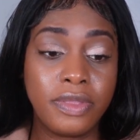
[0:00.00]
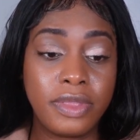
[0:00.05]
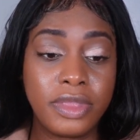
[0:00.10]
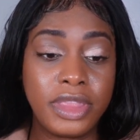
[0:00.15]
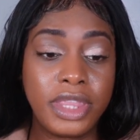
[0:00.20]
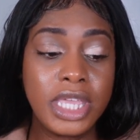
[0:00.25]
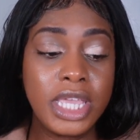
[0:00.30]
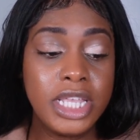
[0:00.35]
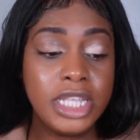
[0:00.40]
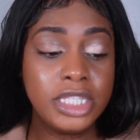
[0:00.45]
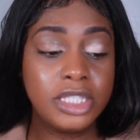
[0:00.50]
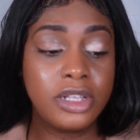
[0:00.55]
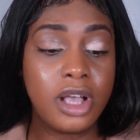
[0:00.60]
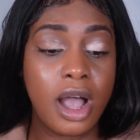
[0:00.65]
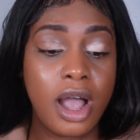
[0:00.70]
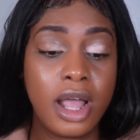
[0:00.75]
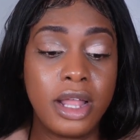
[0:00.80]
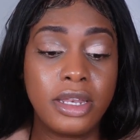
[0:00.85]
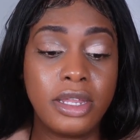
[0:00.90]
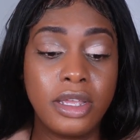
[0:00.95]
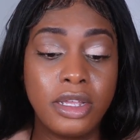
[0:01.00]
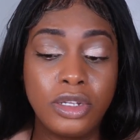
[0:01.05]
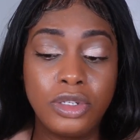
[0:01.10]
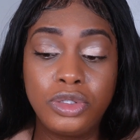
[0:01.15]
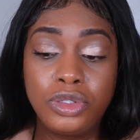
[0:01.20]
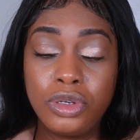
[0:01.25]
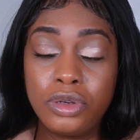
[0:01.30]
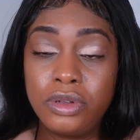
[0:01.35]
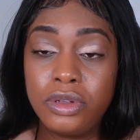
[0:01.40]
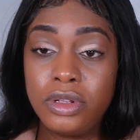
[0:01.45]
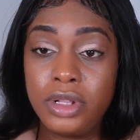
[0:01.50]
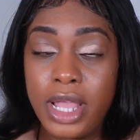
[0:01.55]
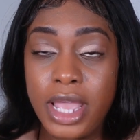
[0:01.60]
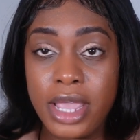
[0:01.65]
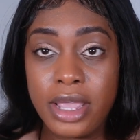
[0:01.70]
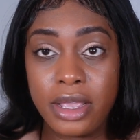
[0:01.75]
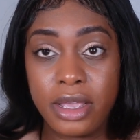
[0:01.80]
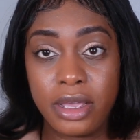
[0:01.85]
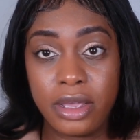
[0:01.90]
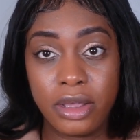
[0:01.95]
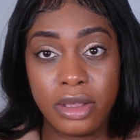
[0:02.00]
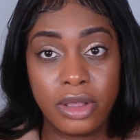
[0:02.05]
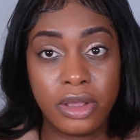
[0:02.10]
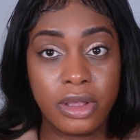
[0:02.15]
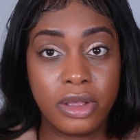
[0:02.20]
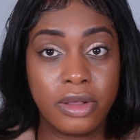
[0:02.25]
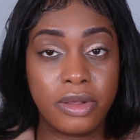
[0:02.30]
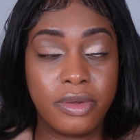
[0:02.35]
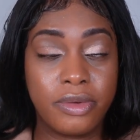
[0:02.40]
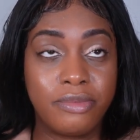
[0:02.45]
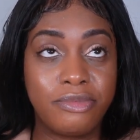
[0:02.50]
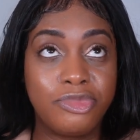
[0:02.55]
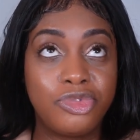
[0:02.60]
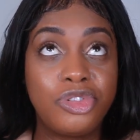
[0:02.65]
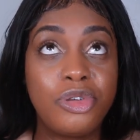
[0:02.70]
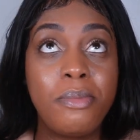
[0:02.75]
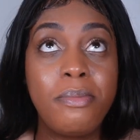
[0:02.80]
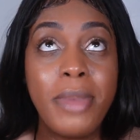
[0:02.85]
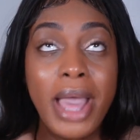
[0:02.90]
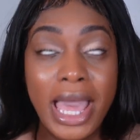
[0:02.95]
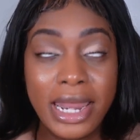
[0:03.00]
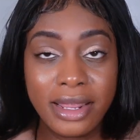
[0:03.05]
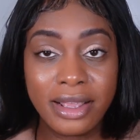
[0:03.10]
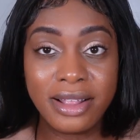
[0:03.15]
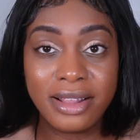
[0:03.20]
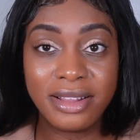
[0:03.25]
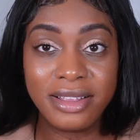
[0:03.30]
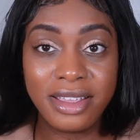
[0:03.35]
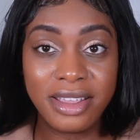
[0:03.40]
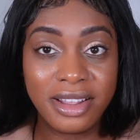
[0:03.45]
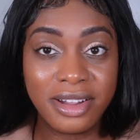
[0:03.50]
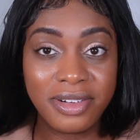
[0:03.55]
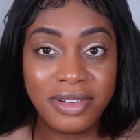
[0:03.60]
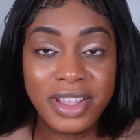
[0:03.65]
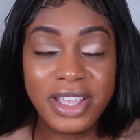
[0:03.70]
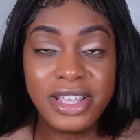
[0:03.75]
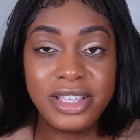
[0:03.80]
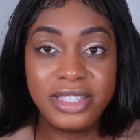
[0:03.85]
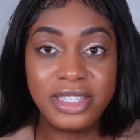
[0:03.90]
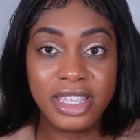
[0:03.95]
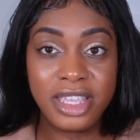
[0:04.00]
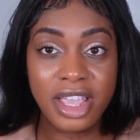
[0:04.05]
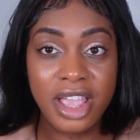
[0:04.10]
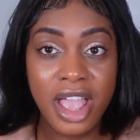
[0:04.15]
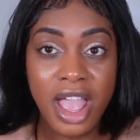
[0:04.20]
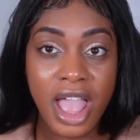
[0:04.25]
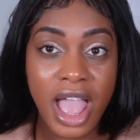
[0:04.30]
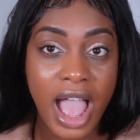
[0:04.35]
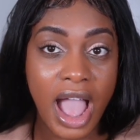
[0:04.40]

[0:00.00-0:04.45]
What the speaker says: things got like dramatically crazy.